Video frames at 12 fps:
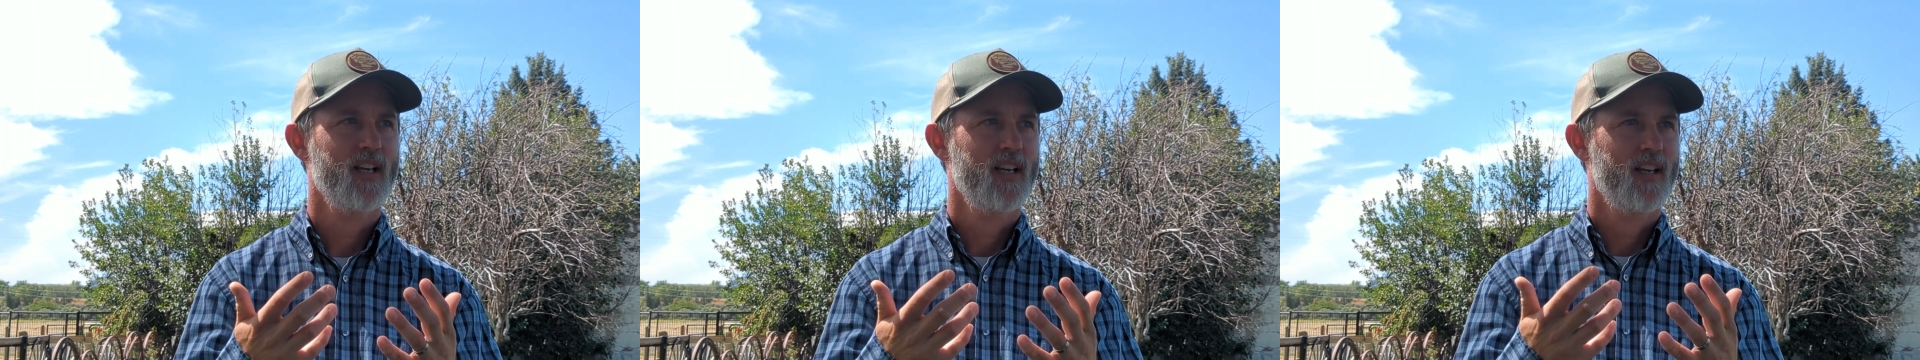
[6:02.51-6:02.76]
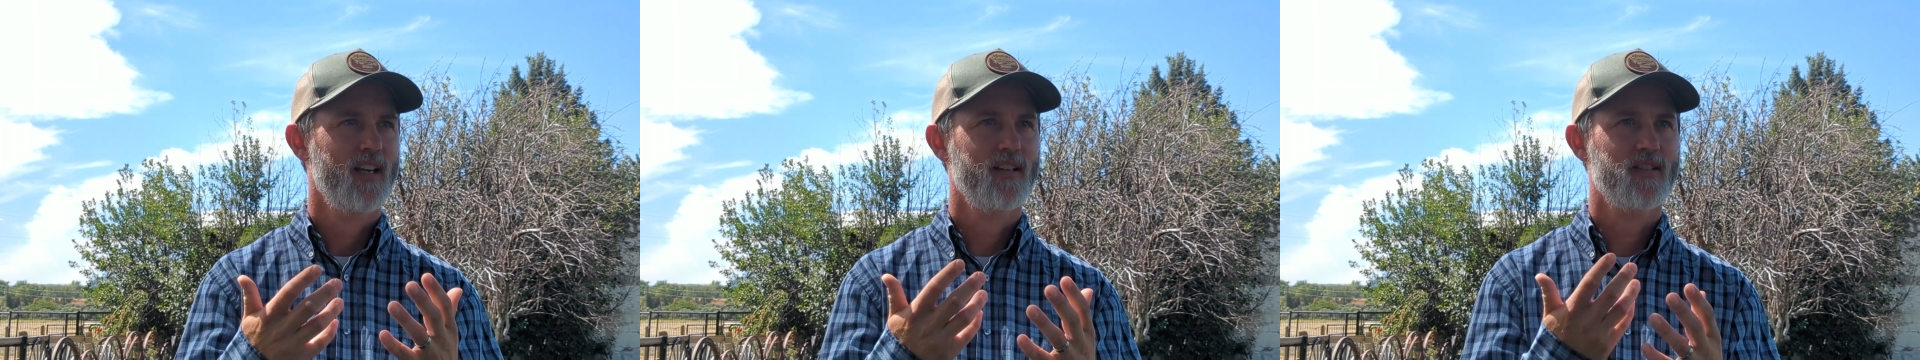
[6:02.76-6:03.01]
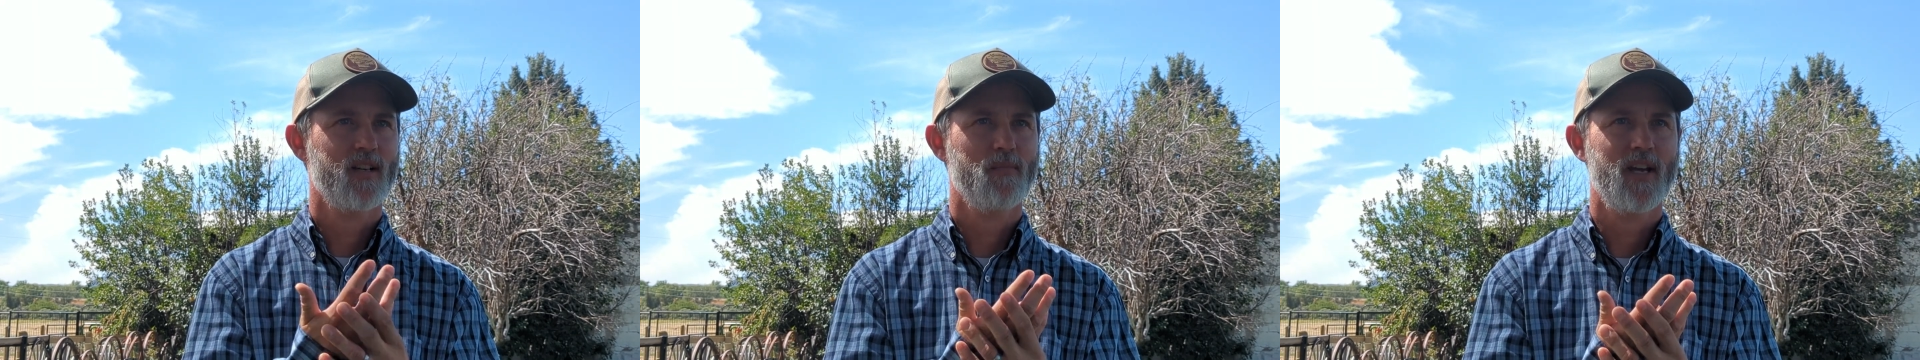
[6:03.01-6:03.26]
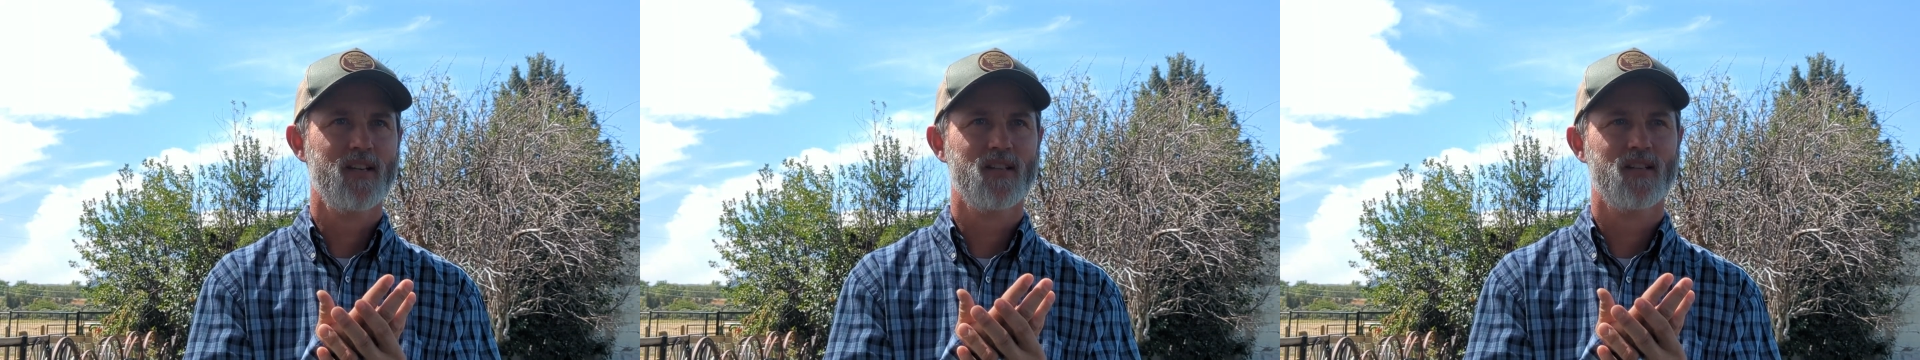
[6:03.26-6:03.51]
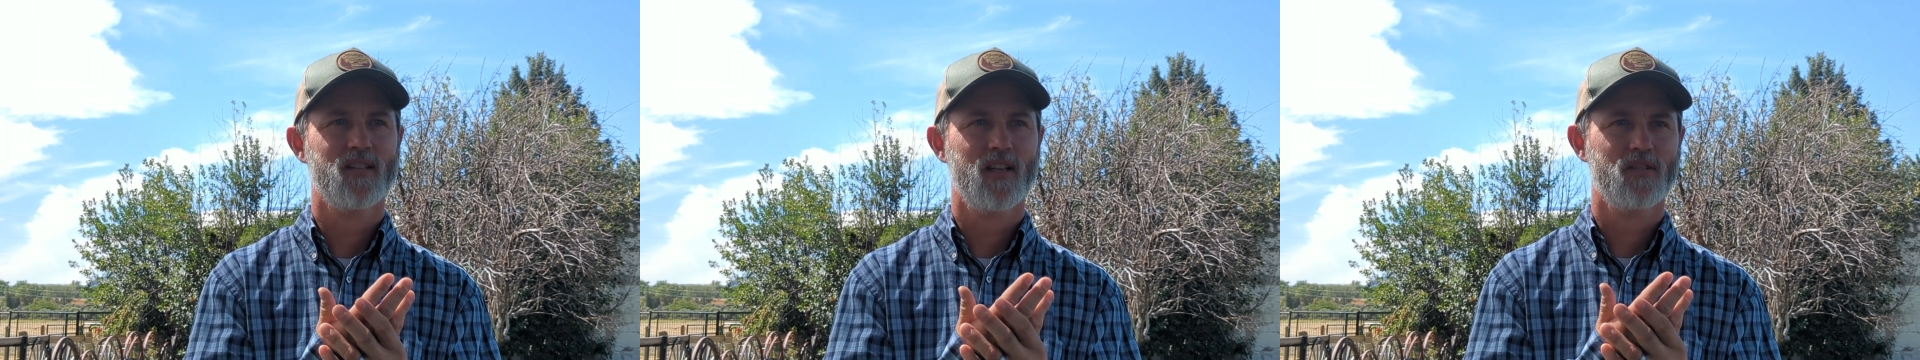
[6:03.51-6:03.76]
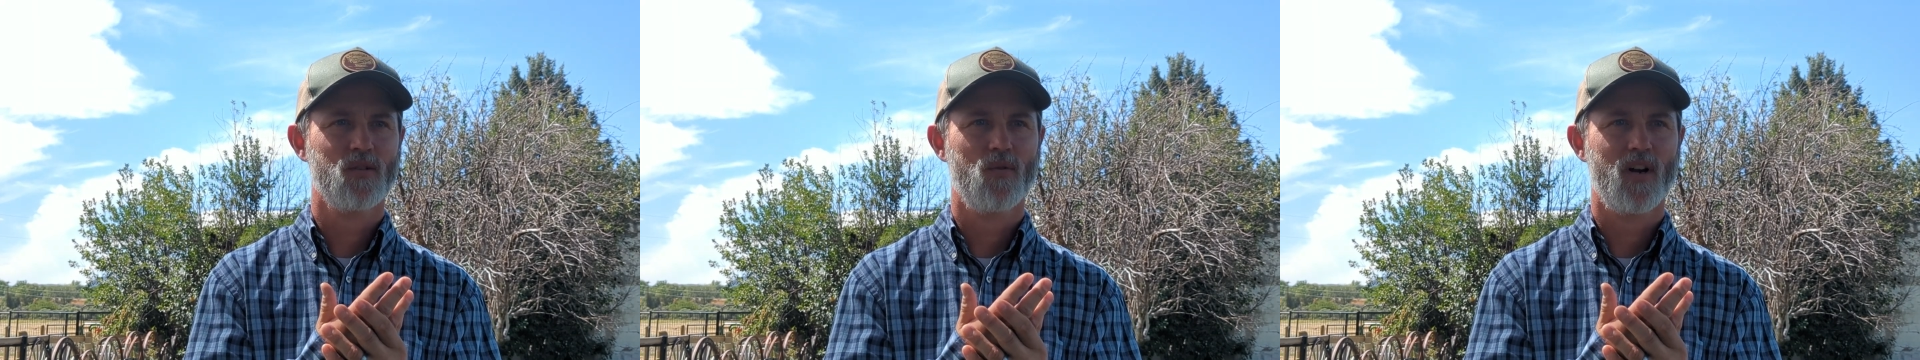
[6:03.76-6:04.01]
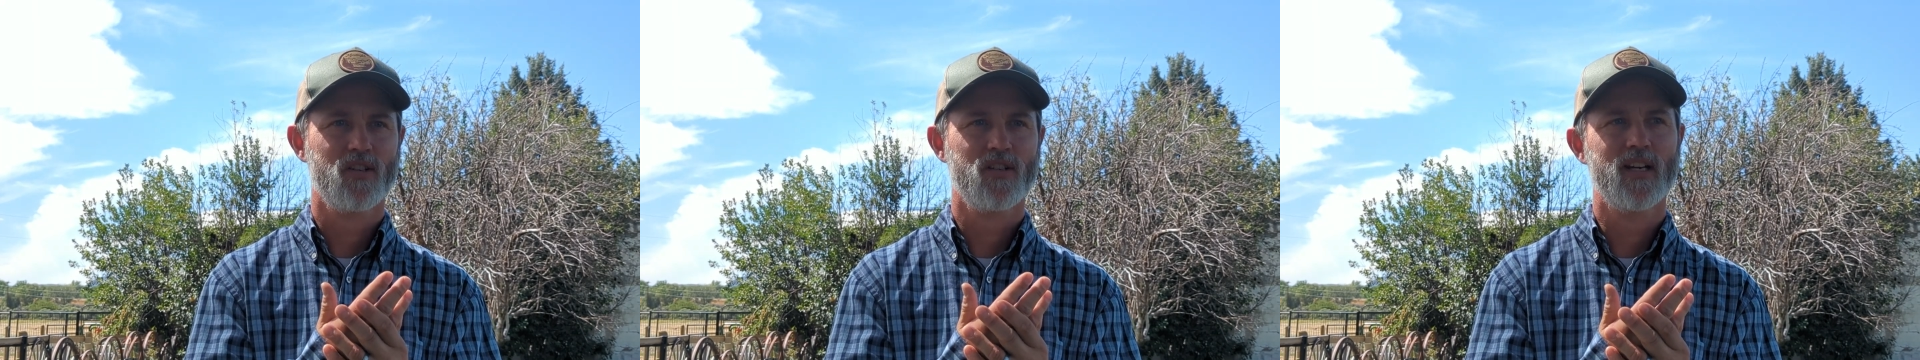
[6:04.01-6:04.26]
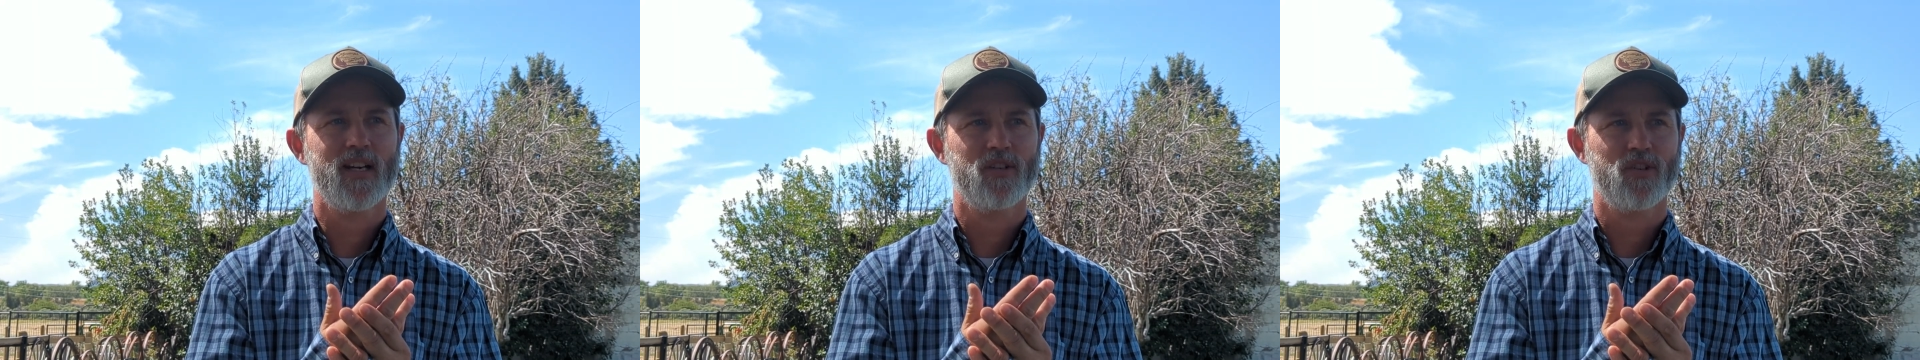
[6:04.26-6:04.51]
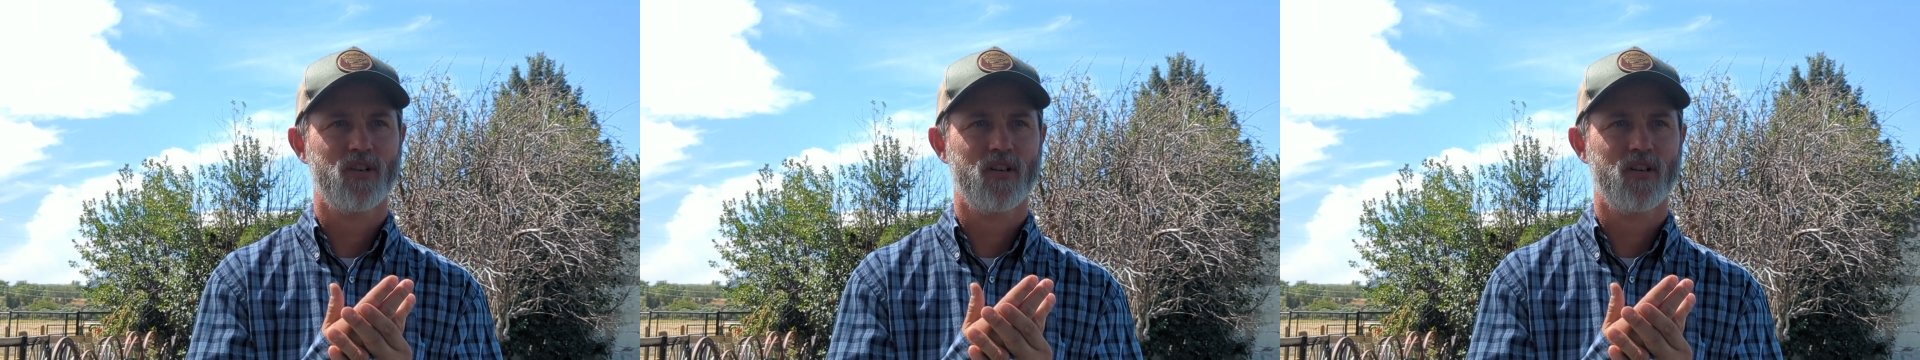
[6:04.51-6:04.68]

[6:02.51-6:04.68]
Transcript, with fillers: It's an amazing thing to watch nature